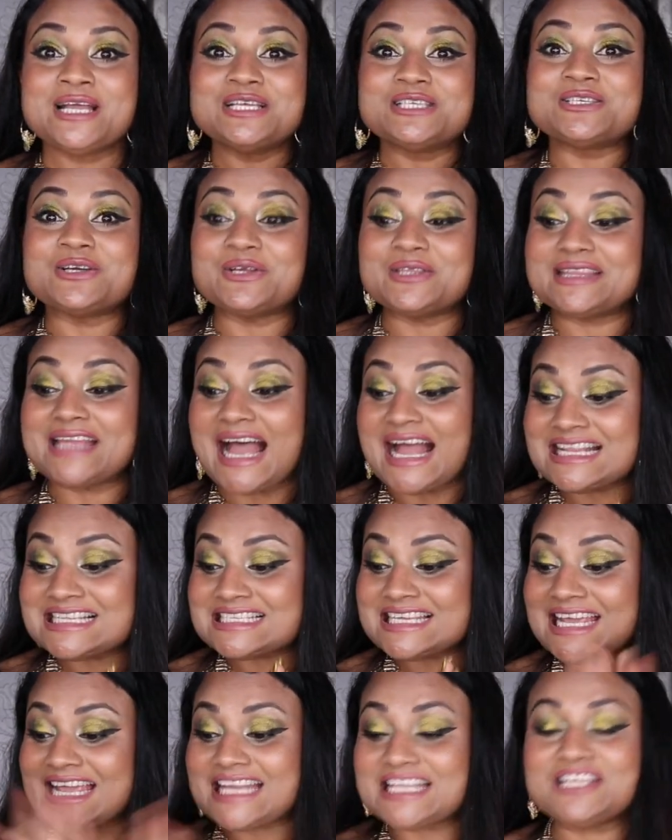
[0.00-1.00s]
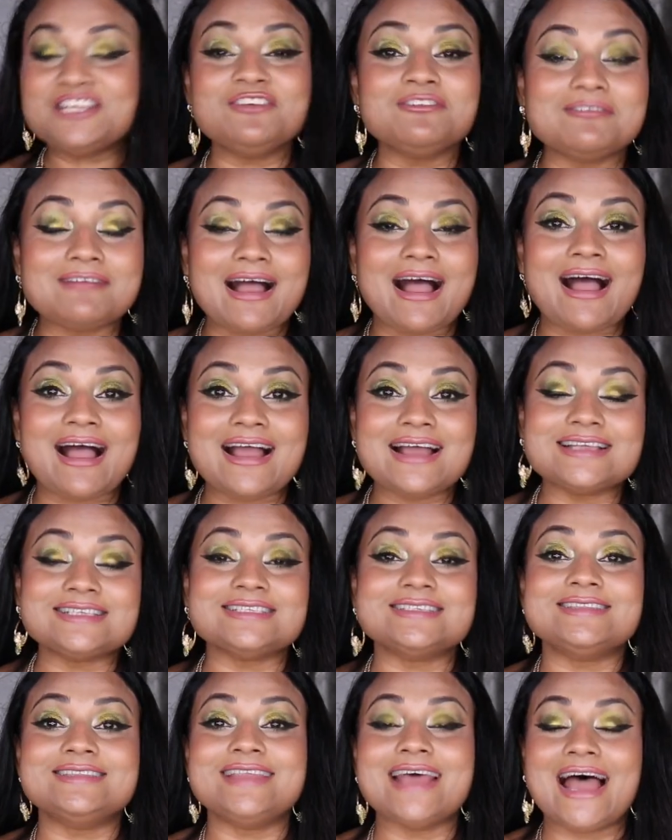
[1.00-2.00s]
so that's it you guys
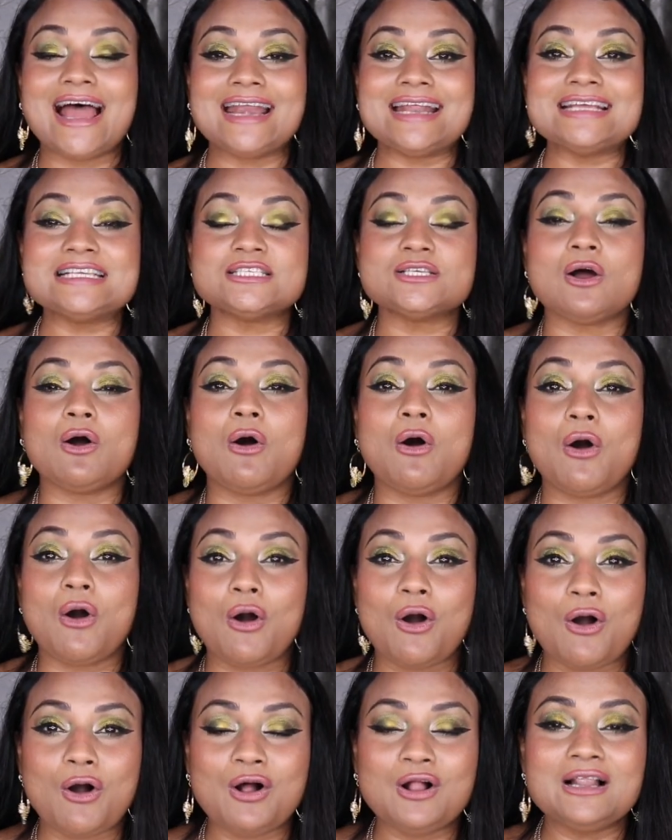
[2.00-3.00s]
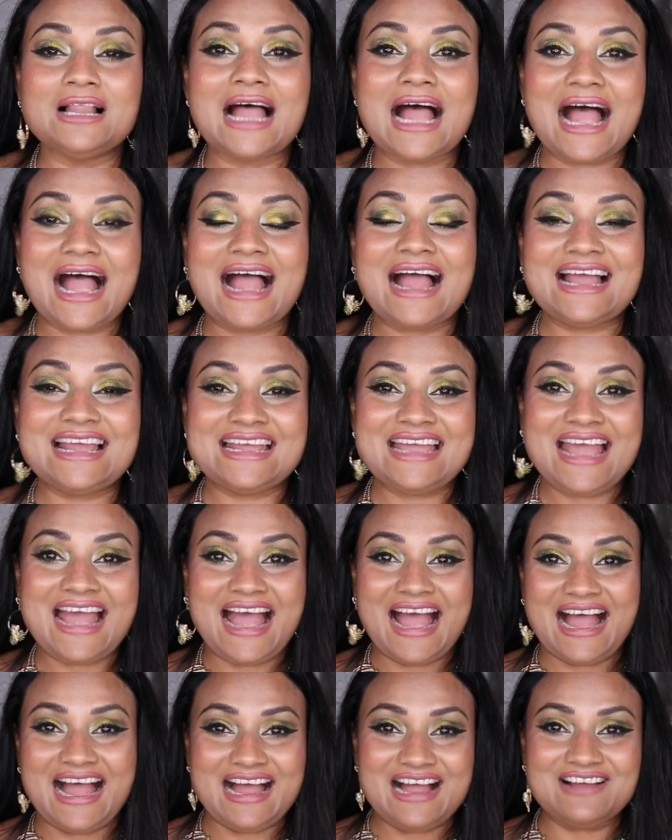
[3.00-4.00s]
that is all i
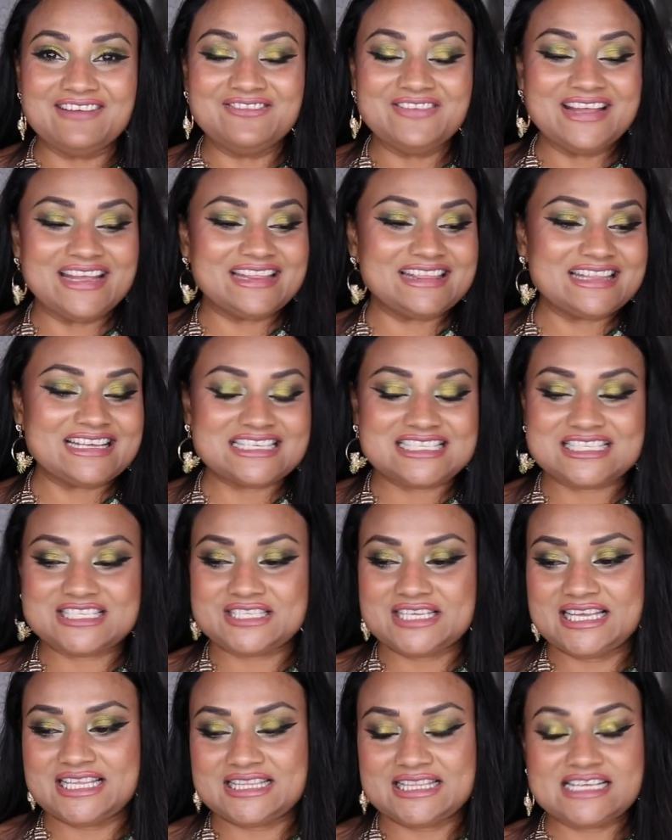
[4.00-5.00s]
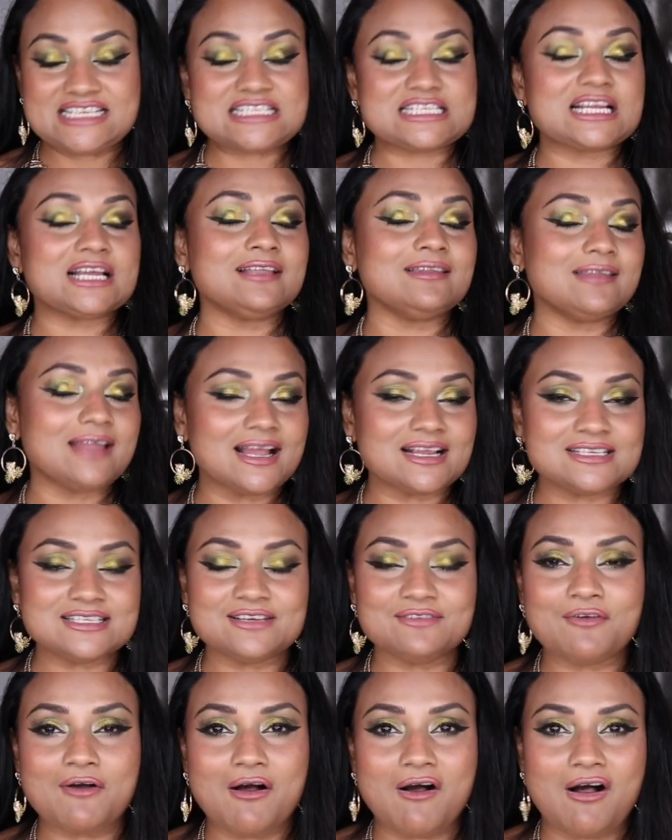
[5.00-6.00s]
have in this in this
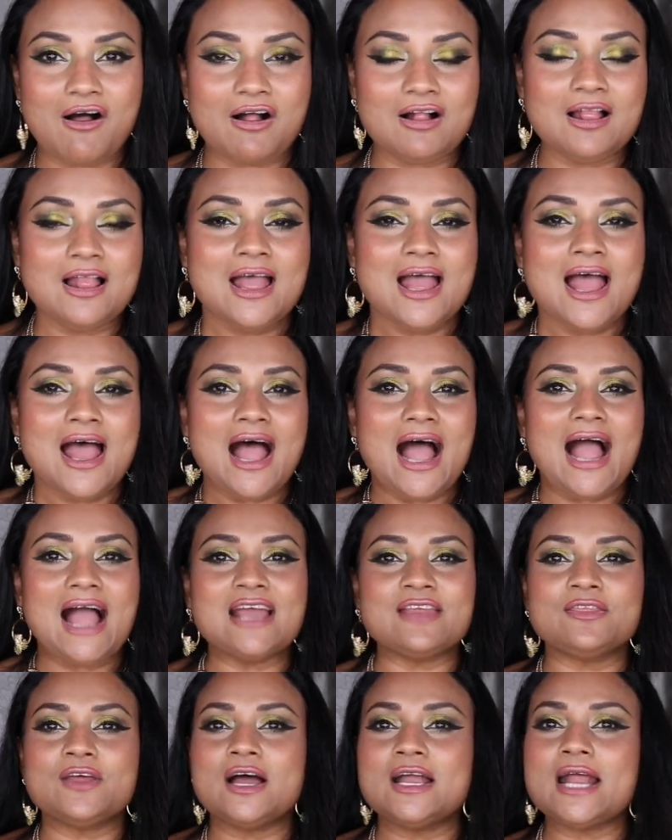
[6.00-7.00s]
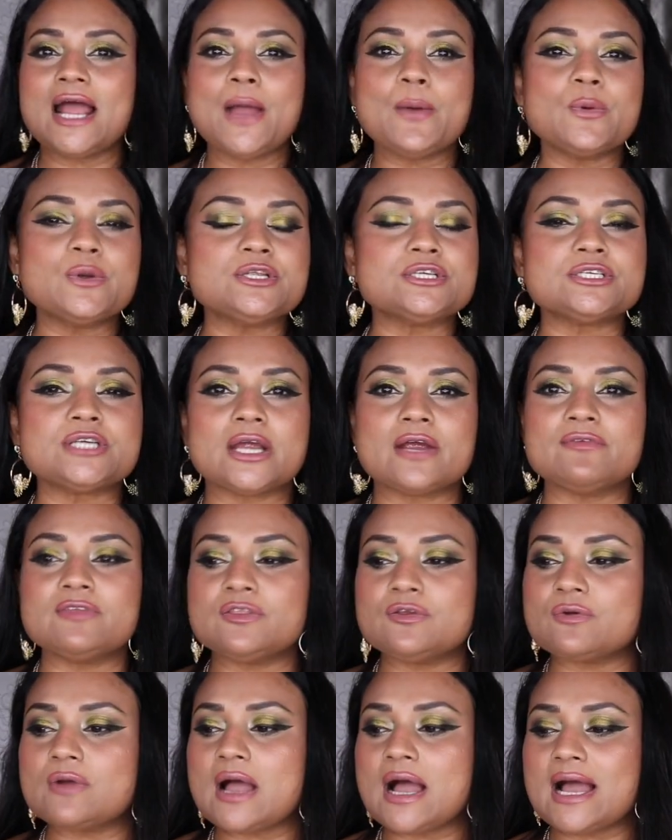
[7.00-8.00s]
collective haul i thought i would share
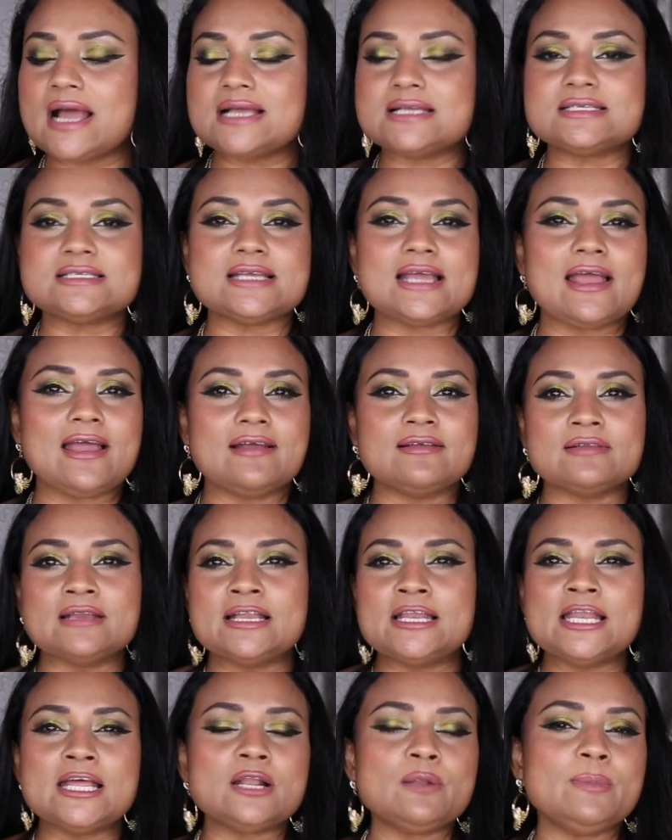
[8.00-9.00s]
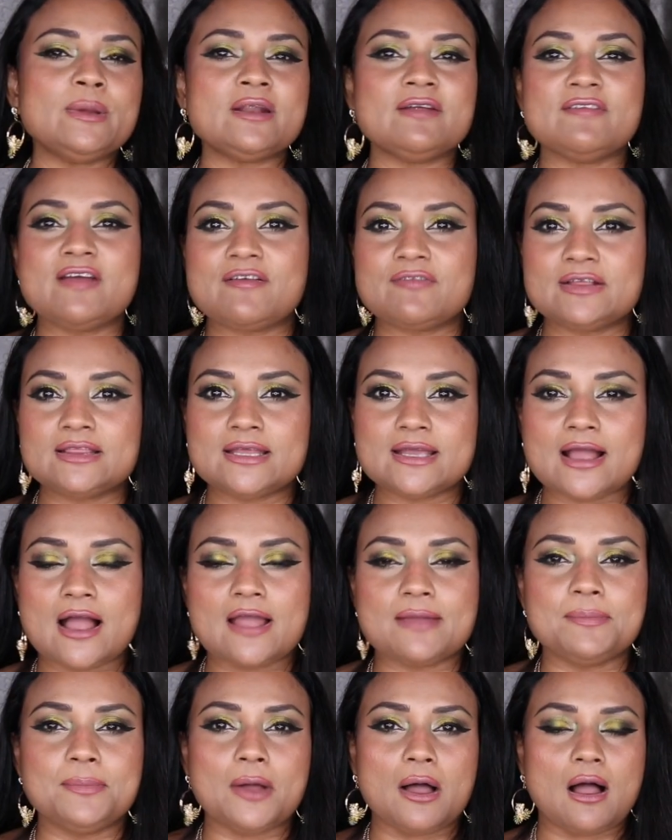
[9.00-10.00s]
with you guys a little bit of everything
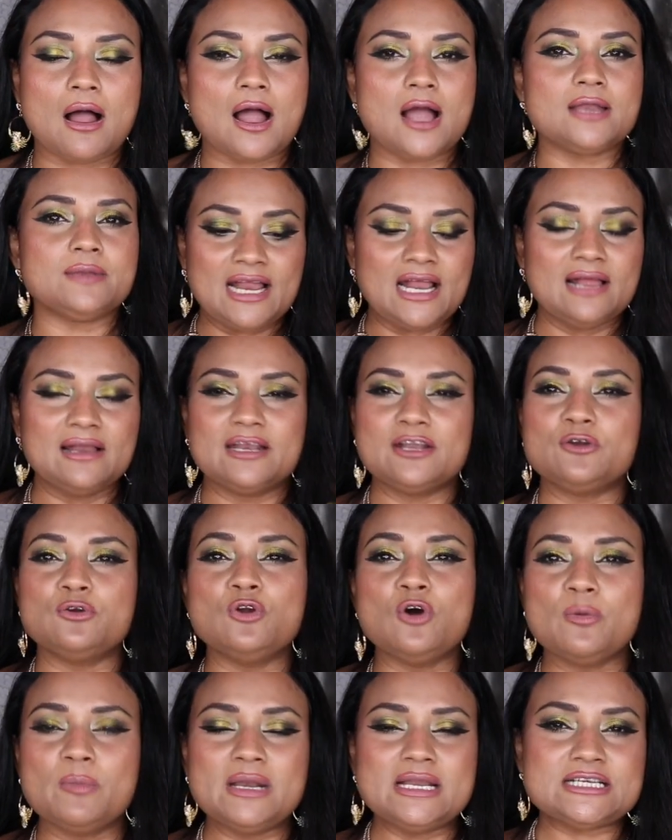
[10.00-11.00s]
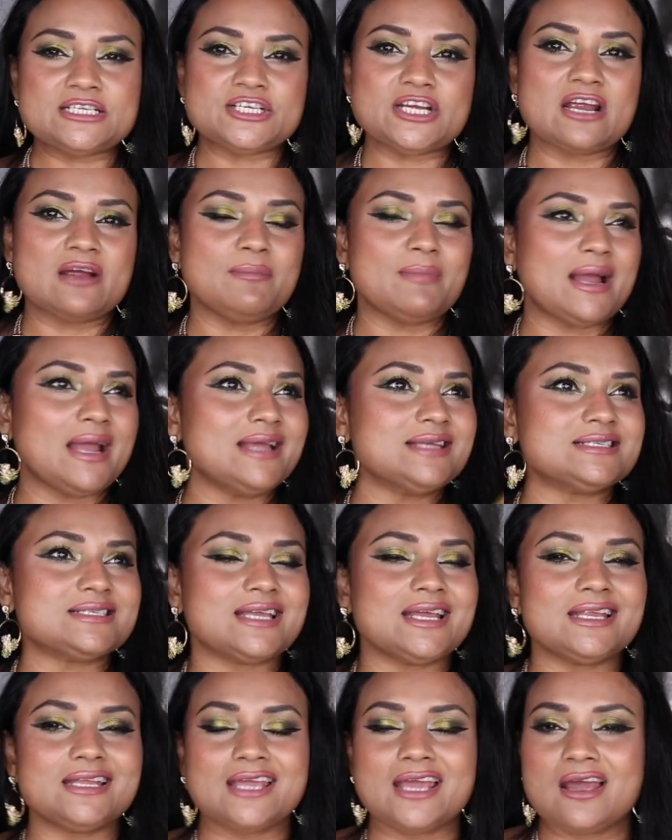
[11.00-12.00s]
I bought and then normally share my
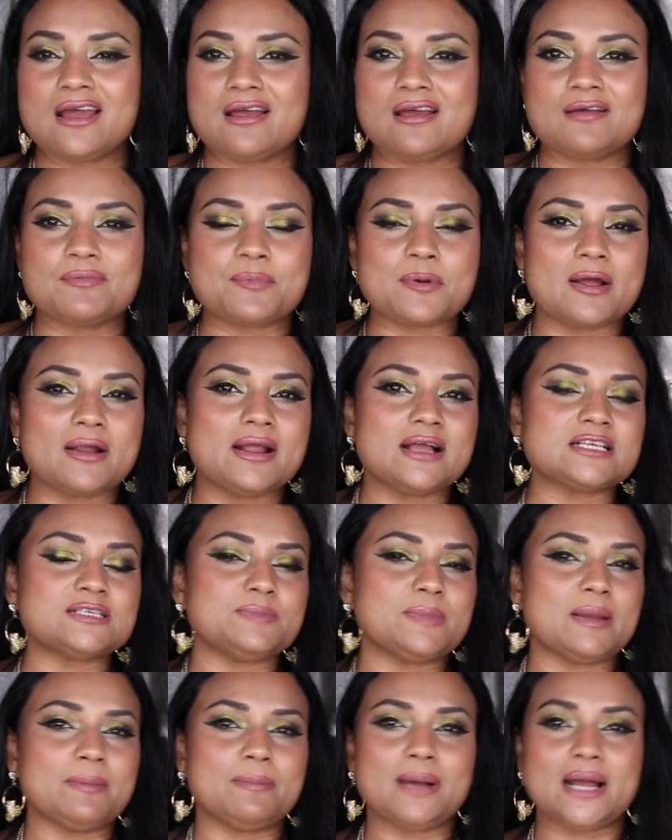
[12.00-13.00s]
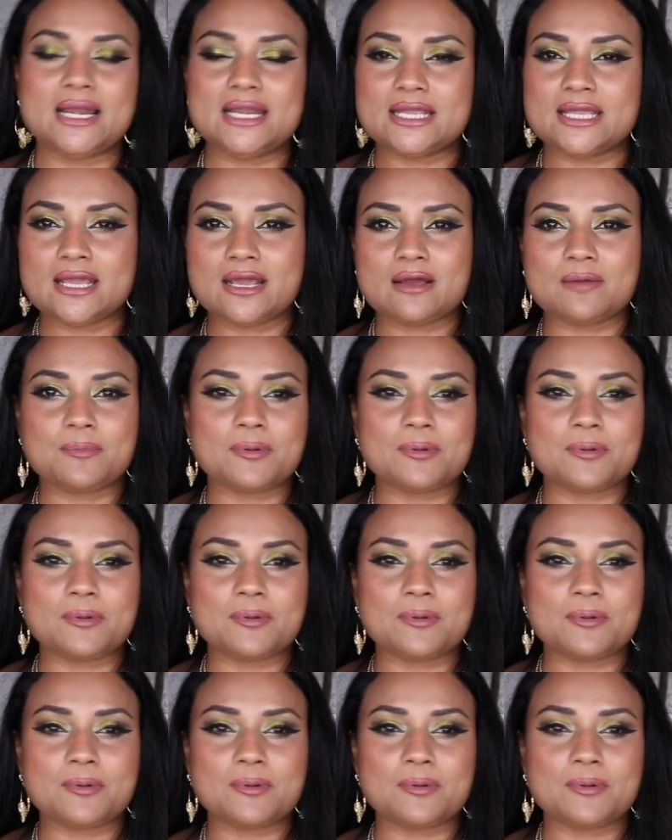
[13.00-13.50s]
skincare products, my body care